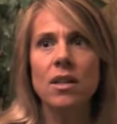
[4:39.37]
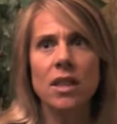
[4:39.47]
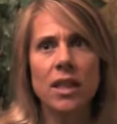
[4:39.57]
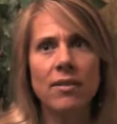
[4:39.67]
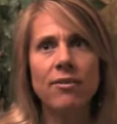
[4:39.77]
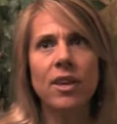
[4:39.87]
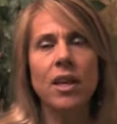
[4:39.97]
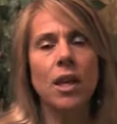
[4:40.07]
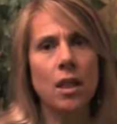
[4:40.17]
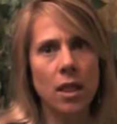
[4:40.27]

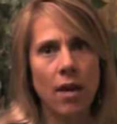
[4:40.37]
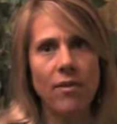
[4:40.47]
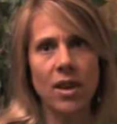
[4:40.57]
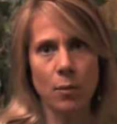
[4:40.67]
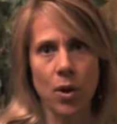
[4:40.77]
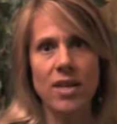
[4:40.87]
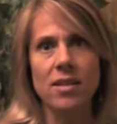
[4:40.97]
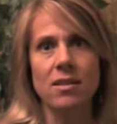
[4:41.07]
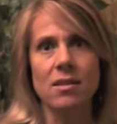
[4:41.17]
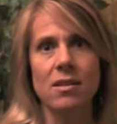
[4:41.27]
living, loving
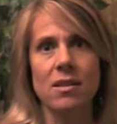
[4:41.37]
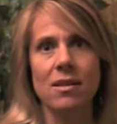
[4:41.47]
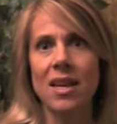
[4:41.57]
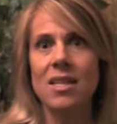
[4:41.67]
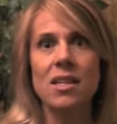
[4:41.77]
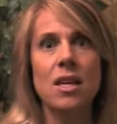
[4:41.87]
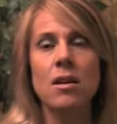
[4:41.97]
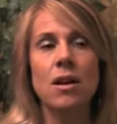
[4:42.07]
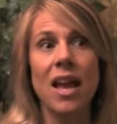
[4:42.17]
presence that is here.